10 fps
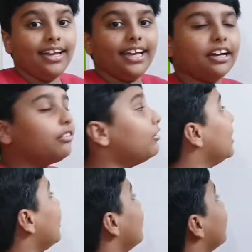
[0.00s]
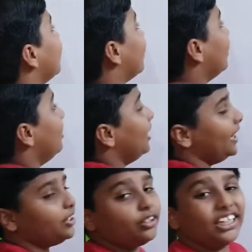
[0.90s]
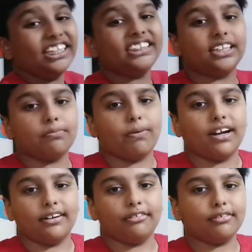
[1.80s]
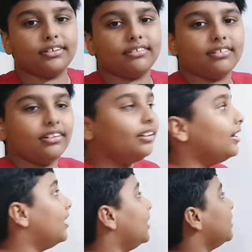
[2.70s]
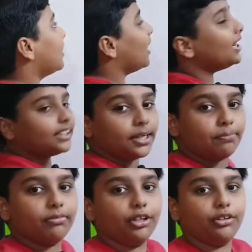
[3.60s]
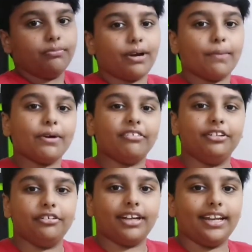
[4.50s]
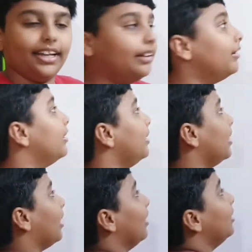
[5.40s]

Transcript: including the Indonesian part, not only the country Papua New Guinea. Yeah.